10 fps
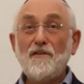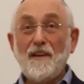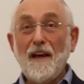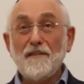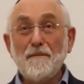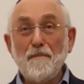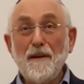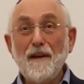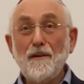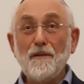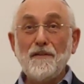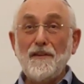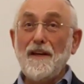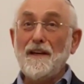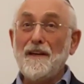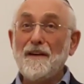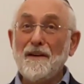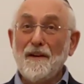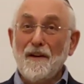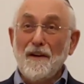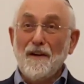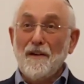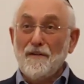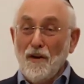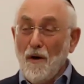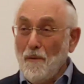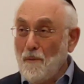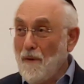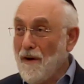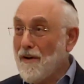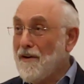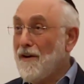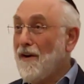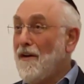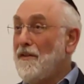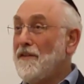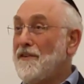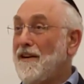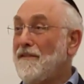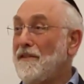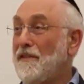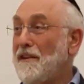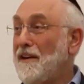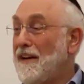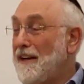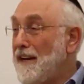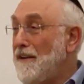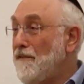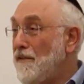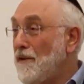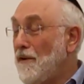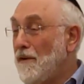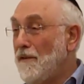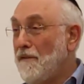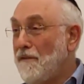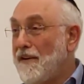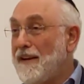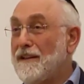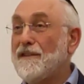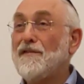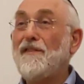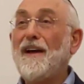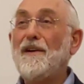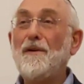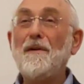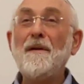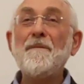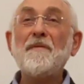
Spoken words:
Test me and you'll see. Don't work on the seventh year. Leave your fields fallow.